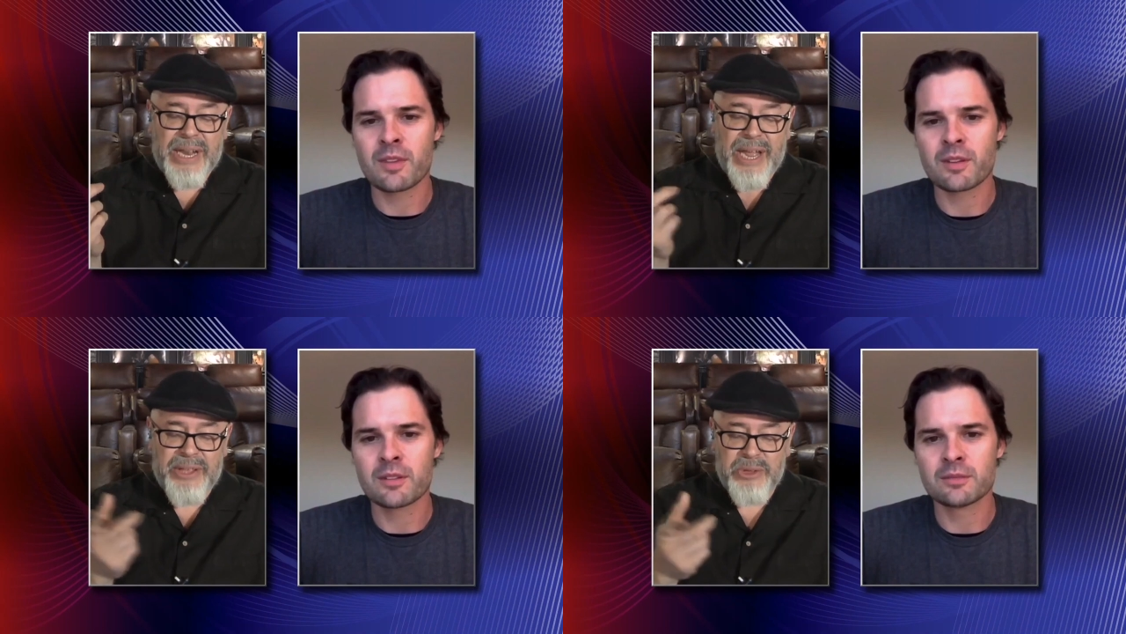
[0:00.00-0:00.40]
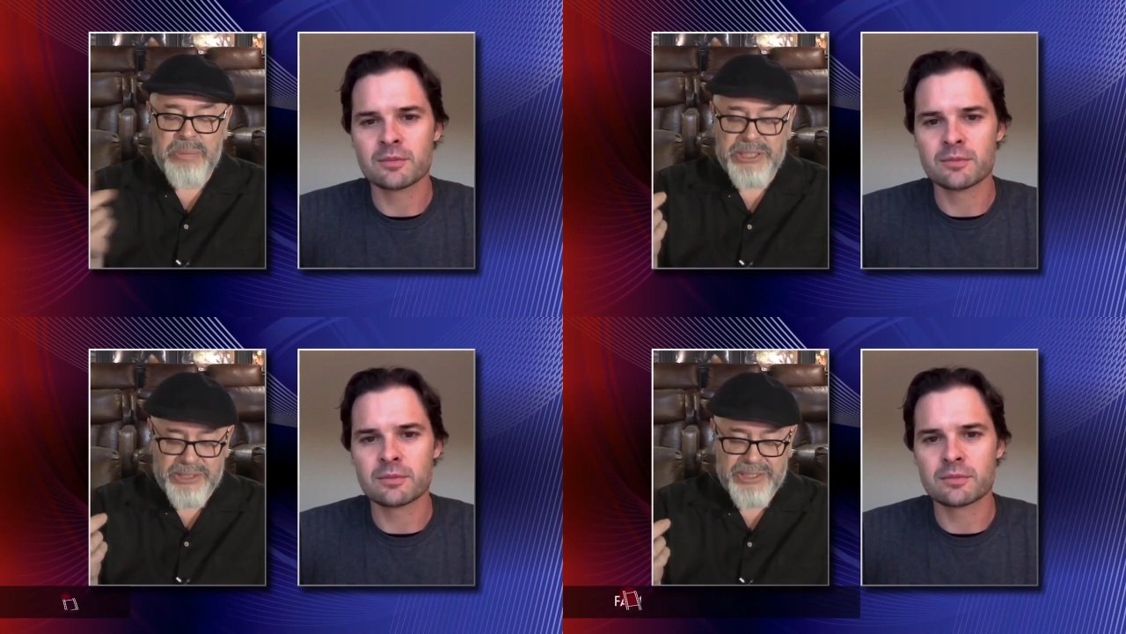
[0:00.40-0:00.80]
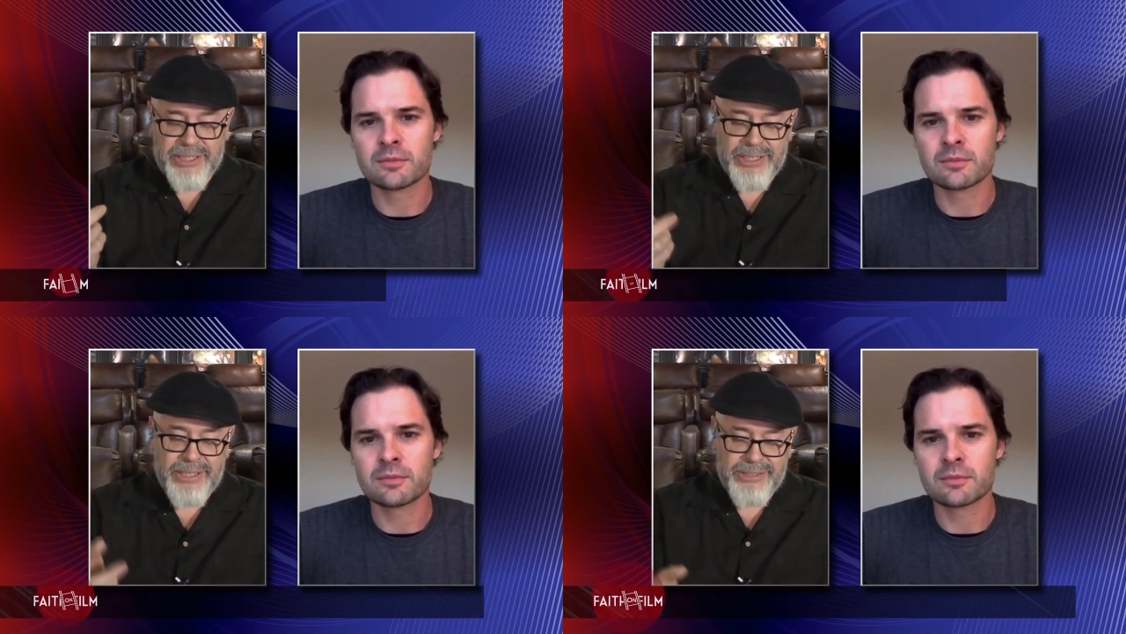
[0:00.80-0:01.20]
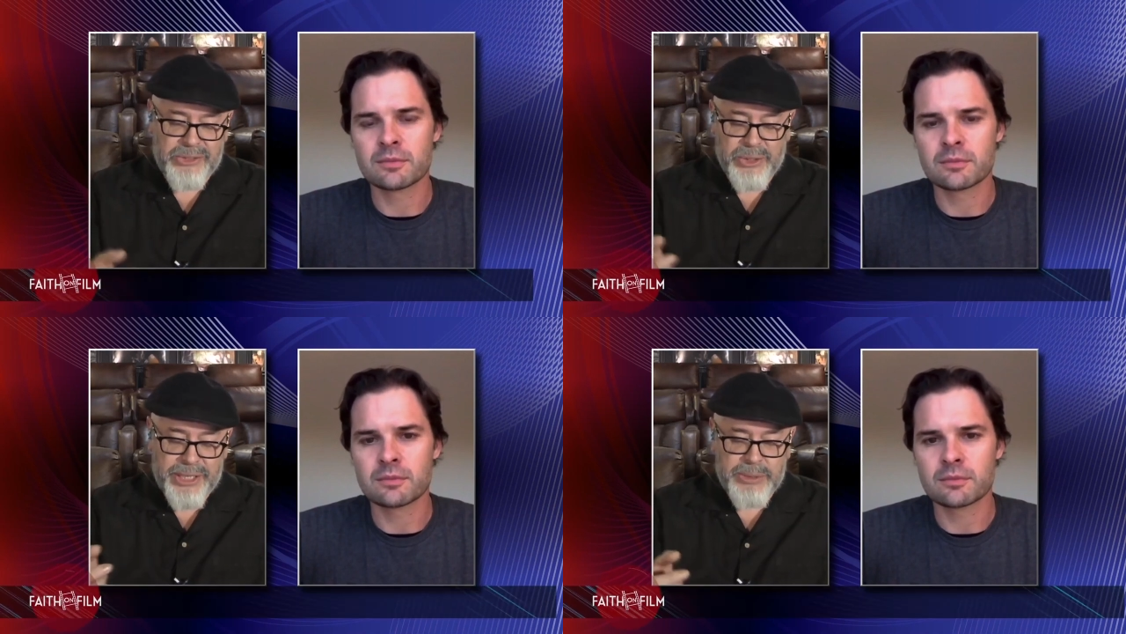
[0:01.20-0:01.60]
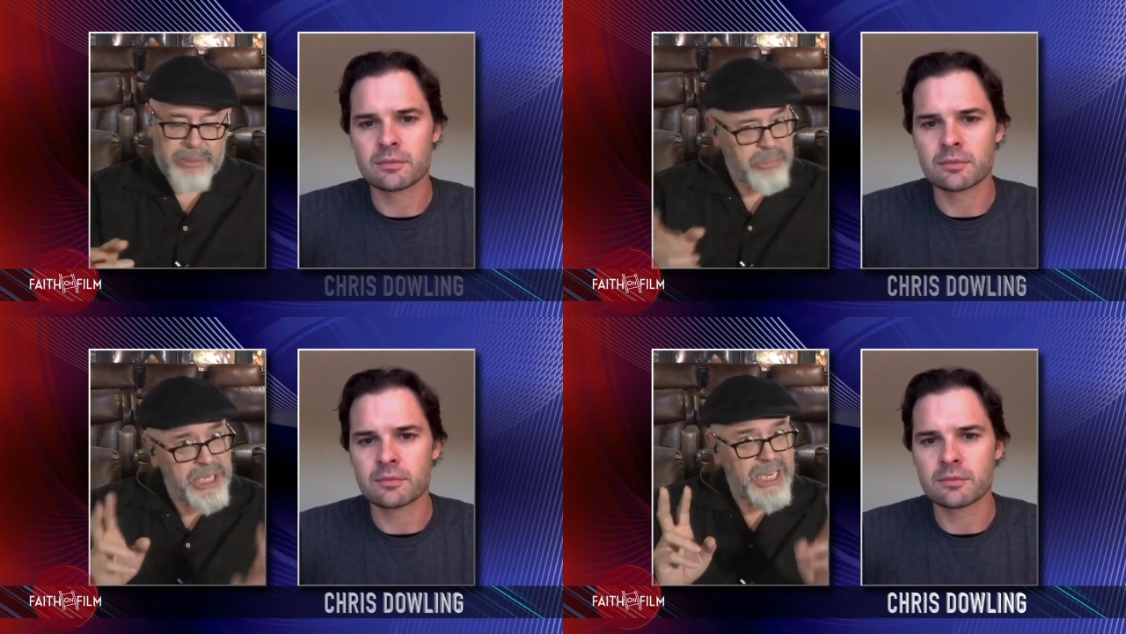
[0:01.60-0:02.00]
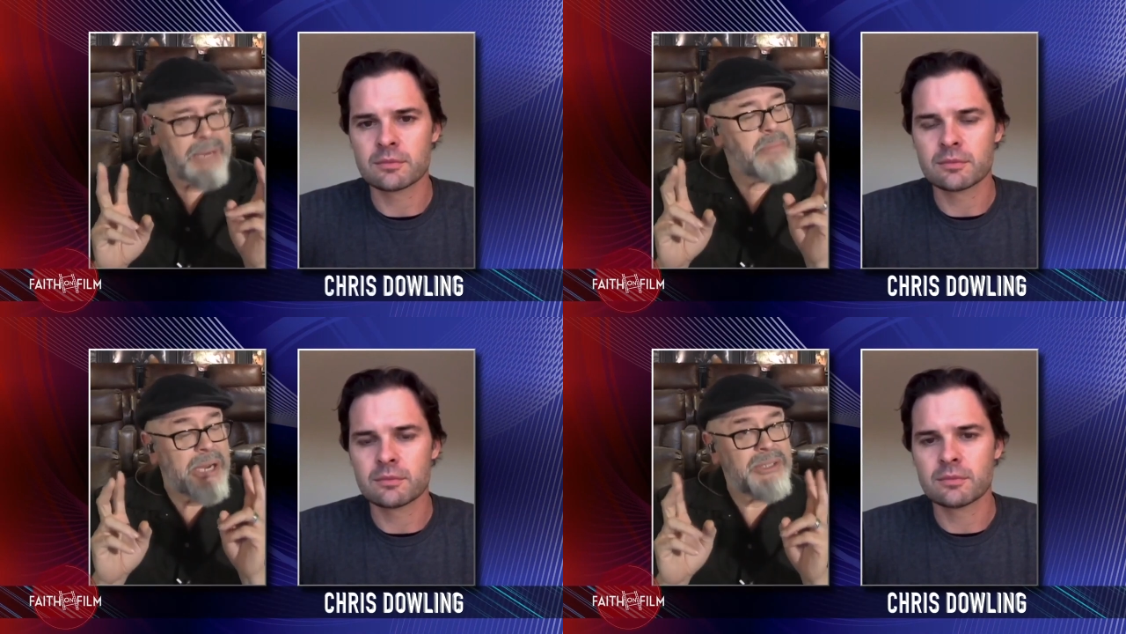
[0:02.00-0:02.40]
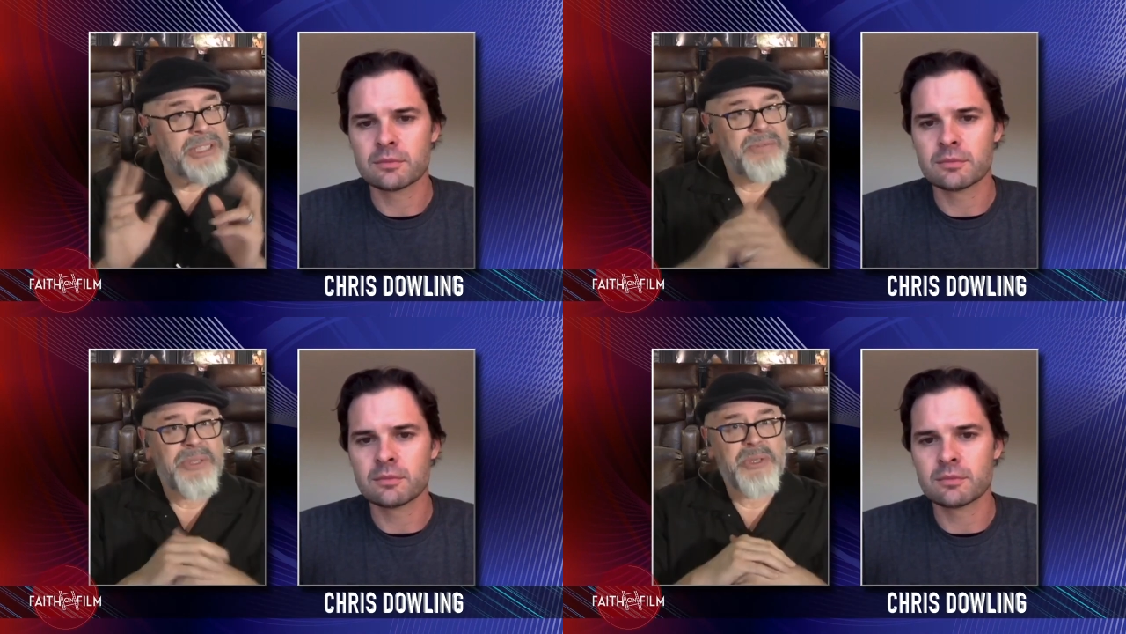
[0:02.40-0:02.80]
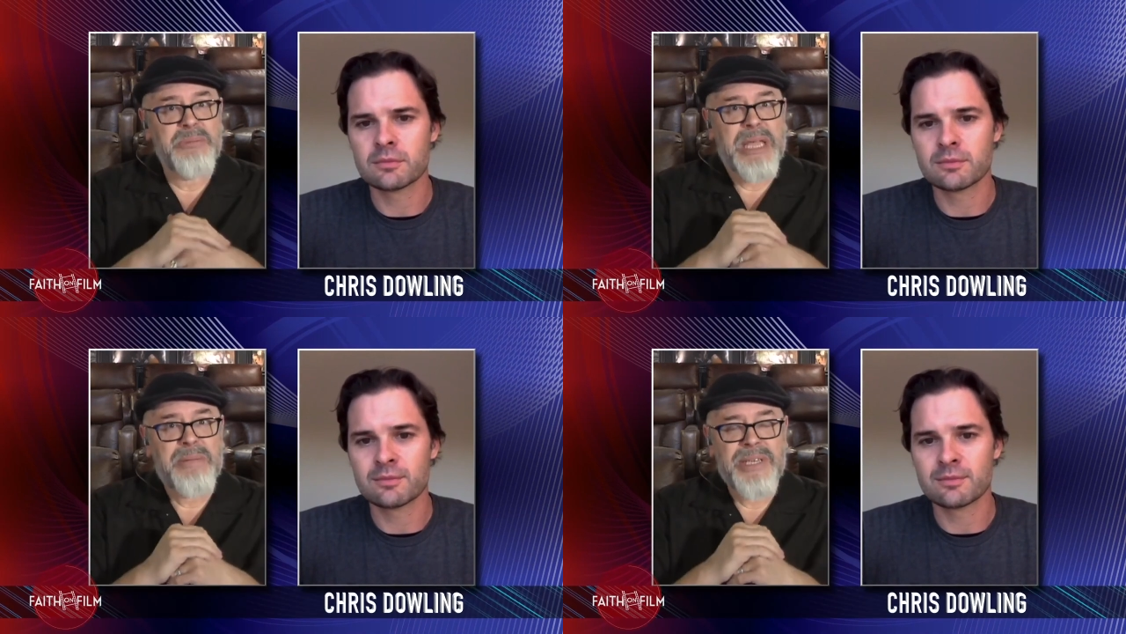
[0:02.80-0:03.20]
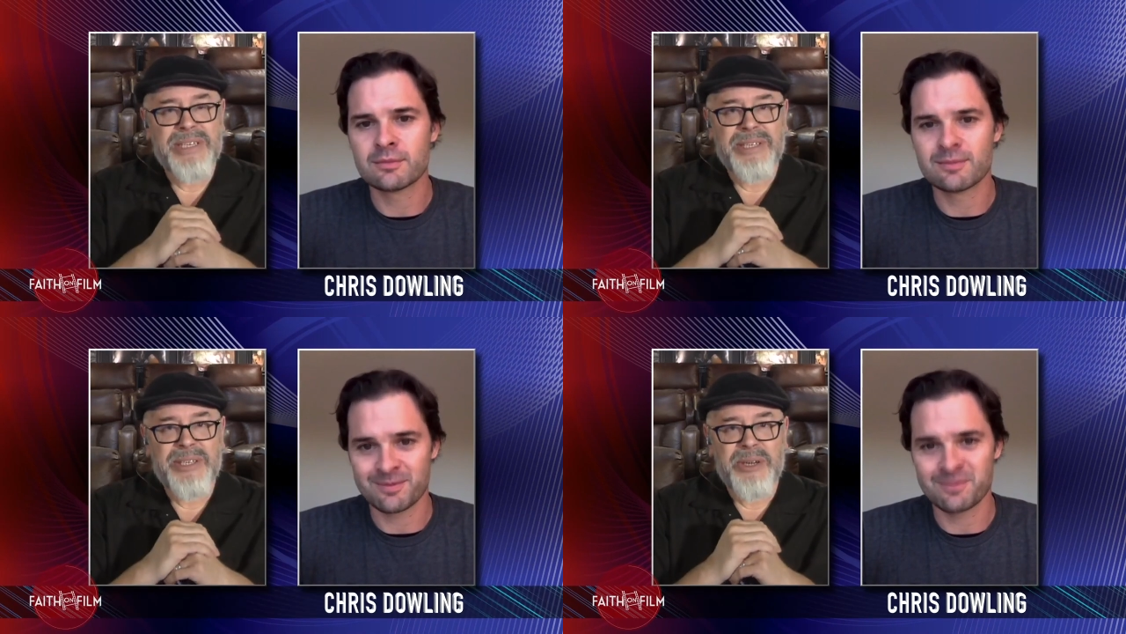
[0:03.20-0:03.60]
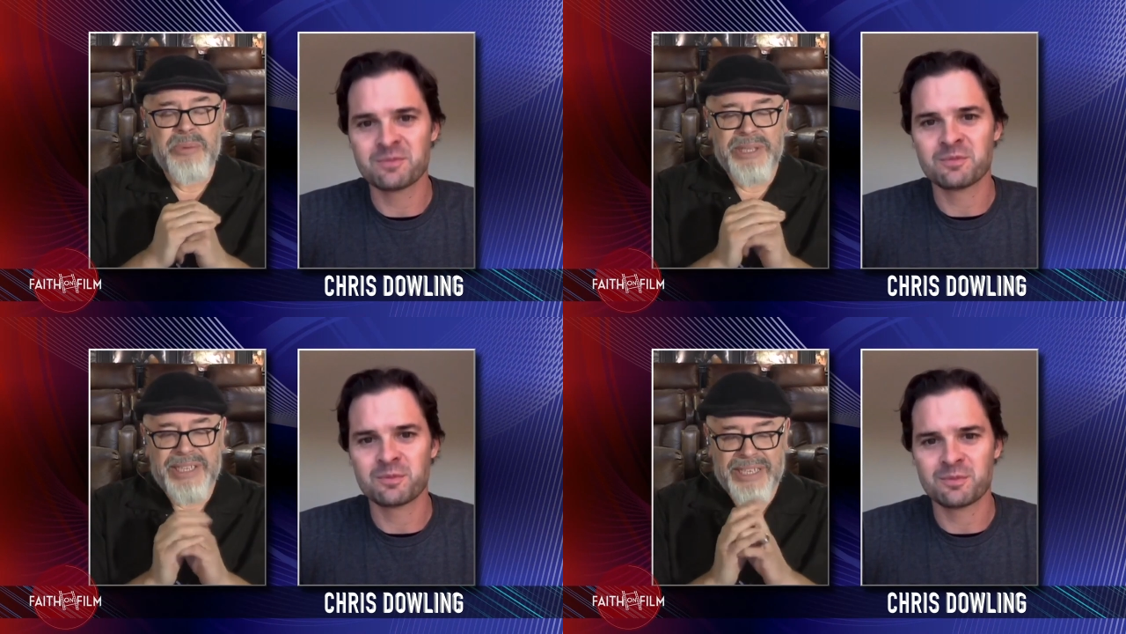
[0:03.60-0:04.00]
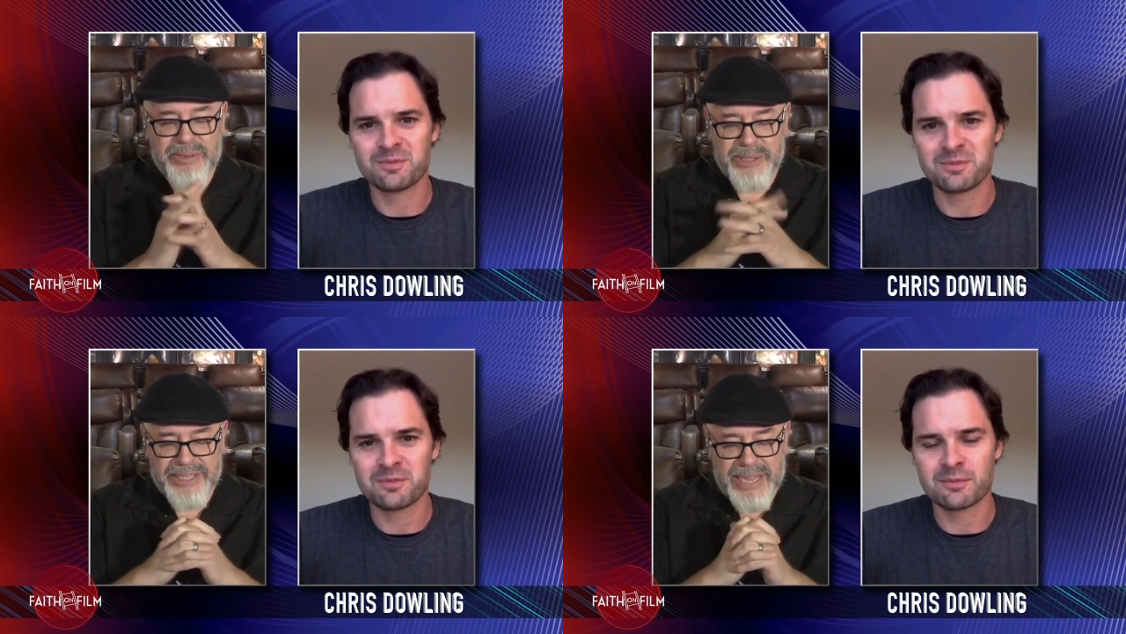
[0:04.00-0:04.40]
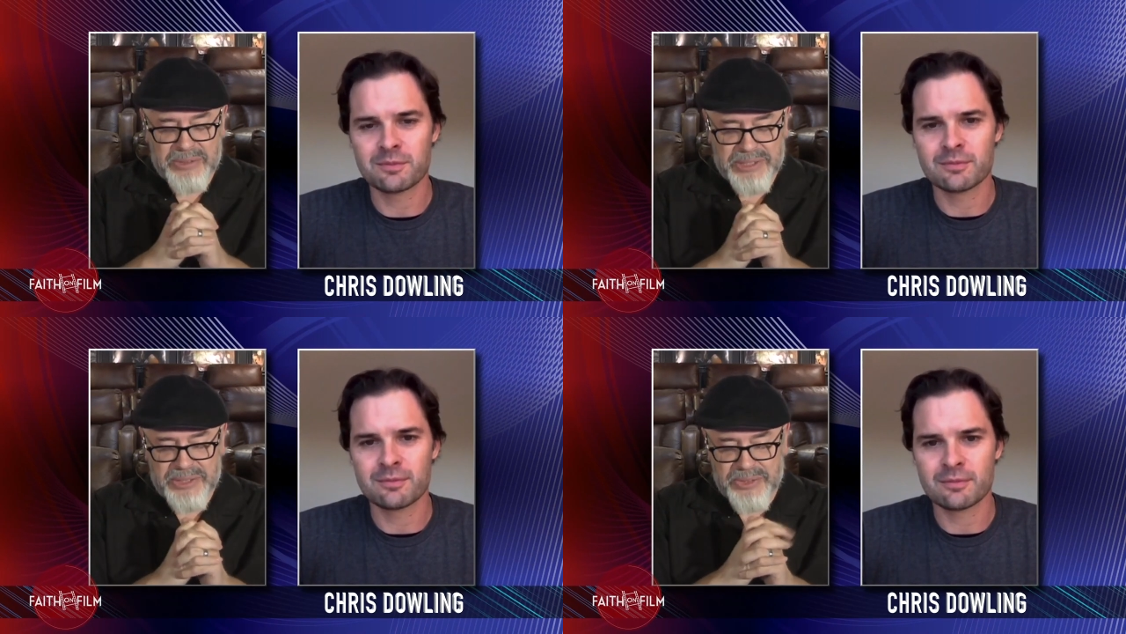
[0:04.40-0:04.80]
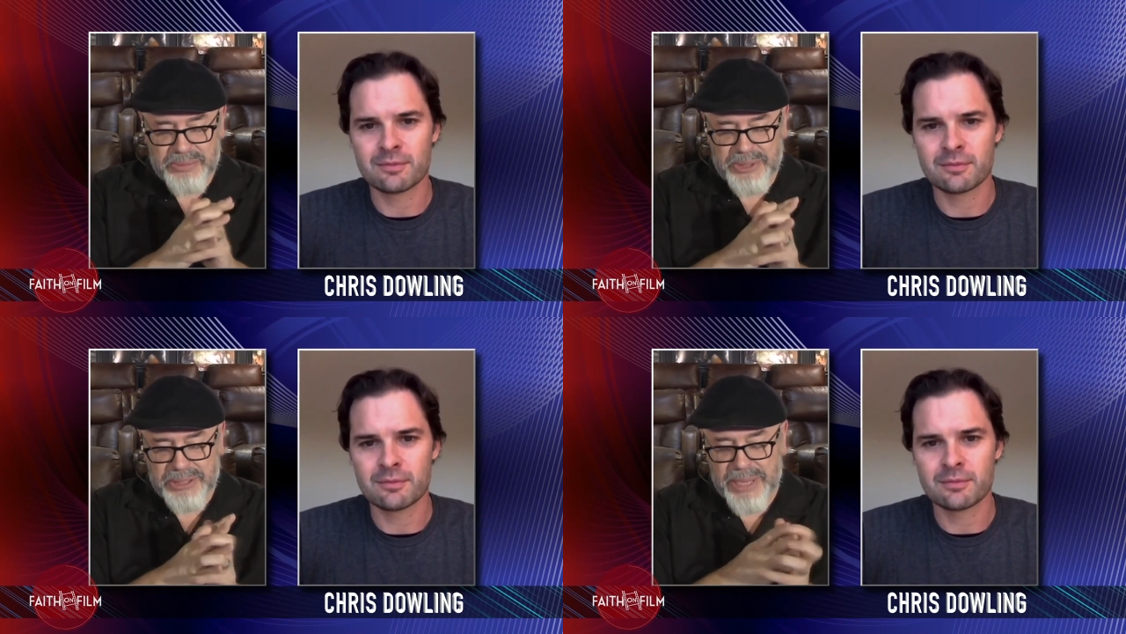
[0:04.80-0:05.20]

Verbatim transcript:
Speaker 1: uh, you mentioned a, a, story that was a bit embarrassing for you, maybe uh, you know, with uh, with the Down syndrome young